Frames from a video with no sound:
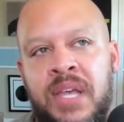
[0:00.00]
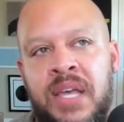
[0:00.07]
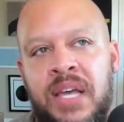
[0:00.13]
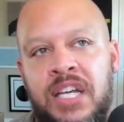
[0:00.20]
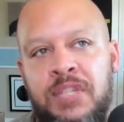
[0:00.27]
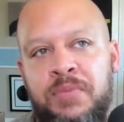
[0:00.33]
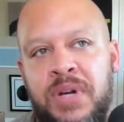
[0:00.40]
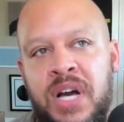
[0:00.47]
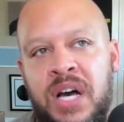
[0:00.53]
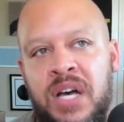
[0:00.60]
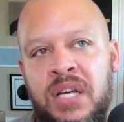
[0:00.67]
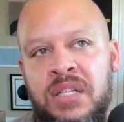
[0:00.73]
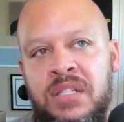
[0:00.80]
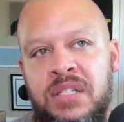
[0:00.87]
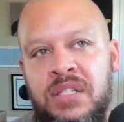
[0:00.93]
is
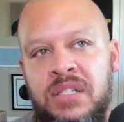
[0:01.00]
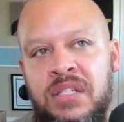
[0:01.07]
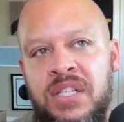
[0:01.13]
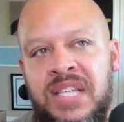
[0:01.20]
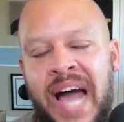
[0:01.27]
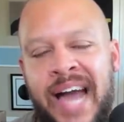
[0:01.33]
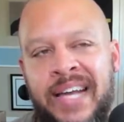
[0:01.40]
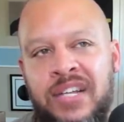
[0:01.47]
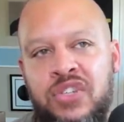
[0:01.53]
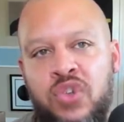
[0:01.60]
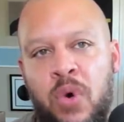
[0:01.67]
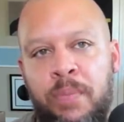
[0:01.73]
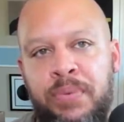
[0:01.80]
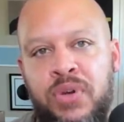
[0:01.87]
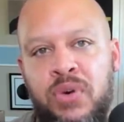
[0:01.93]
because the diet is
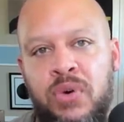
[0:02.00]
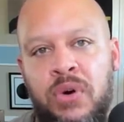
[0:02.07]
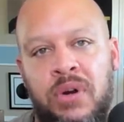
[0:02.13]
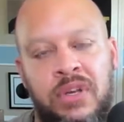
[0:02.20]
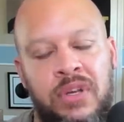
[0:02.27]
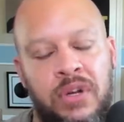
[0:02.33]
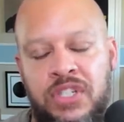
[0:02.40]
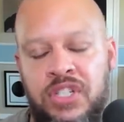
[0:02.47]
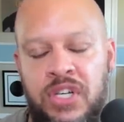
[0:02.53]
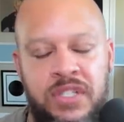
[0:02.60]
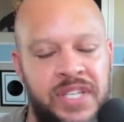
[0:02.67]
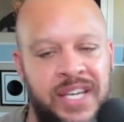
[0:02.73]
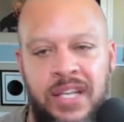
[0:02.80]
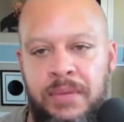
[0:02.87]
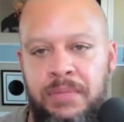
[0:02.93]
so pure. You're just
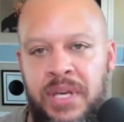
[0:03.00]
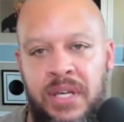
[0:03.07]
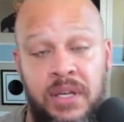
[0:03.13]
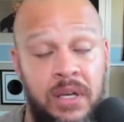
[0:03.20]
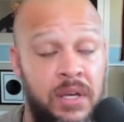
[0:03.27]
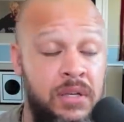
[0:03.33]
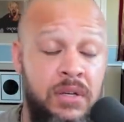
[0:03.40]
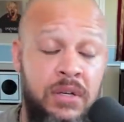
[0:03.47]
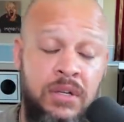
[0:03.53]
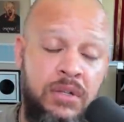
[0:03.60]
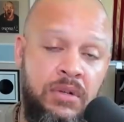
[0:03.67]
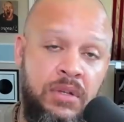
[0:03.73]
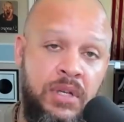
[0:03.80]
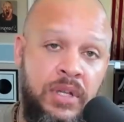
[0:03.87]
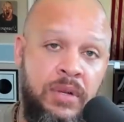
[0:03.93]
eating meat. That's all you're
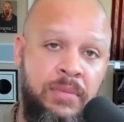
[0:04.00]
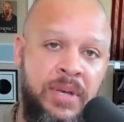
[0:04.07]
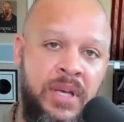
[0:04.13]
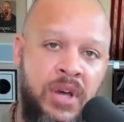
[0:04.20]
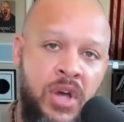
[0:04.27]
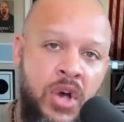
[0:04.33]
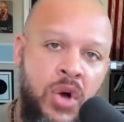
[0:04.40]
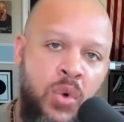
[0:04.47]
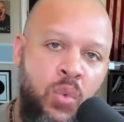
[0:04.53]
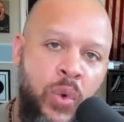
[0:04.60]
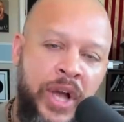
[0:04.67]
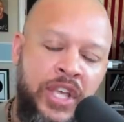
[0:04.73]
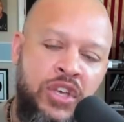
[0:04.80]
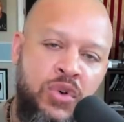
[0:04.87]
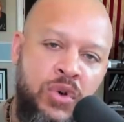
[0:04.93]
doing. You're eating meat.
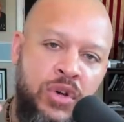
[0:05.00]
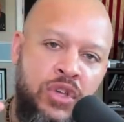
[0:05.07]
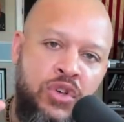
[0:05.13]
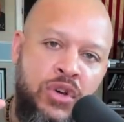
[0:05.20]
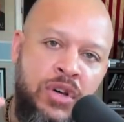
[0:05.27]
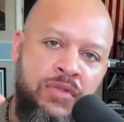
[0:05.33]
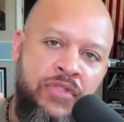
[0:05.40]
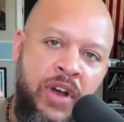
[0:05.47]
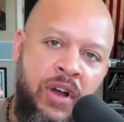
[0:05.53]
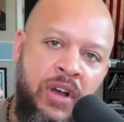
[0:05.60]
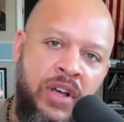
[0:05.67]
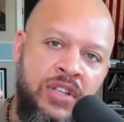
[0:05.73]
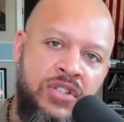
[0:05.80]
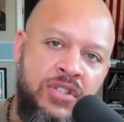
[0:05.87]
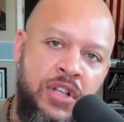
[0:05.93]
When you you could
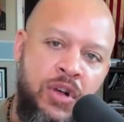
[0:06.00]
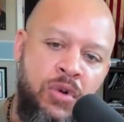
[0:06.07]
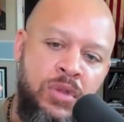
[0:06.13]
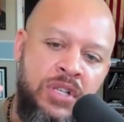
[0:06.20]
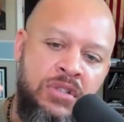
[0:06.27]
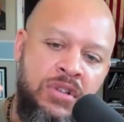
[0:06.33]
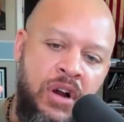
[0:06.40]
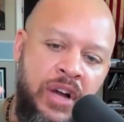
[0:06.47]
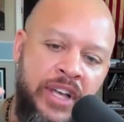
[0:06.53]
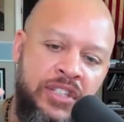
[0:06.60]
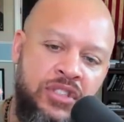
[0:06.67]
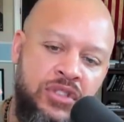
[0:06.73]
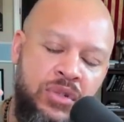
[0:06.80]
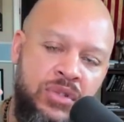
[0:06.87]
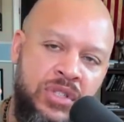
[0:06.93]
very slowly start
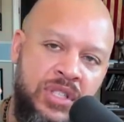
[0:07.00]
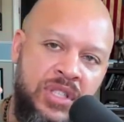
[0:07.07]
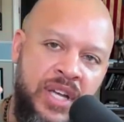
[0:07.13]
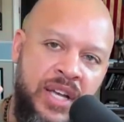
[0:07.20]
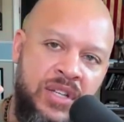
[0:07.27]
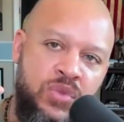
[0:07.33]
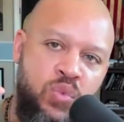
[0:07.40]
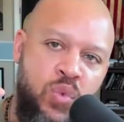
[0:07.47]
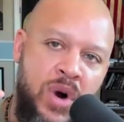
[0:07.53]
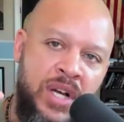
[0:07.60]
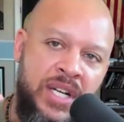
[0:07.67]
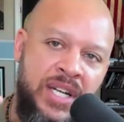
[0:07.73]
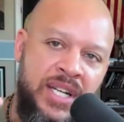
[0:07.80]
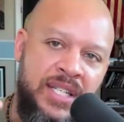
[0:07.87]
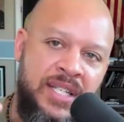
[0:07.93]
introducing things
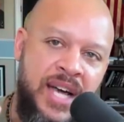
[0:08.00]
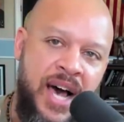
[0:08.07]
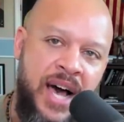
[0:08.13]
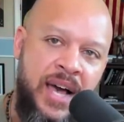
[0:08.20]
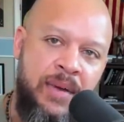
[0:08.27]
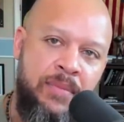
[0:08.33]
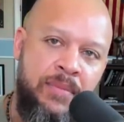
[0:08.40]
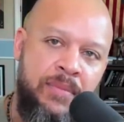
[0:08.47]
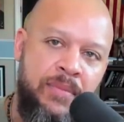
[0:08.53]
one at a time,